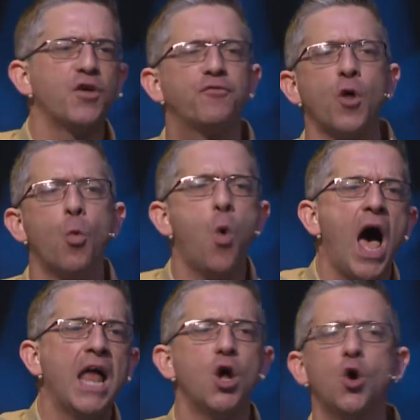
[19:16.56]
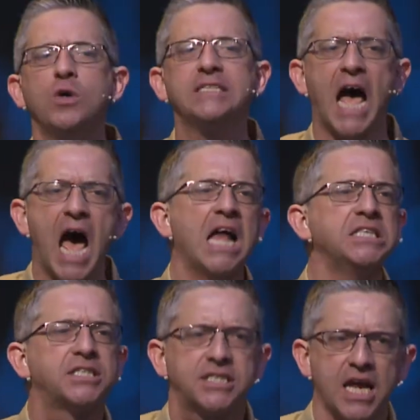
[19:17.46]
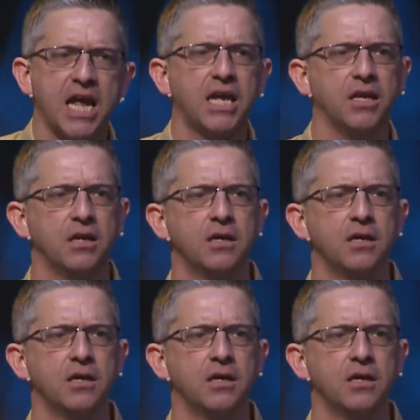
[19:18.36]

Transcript: of the one who is unseen.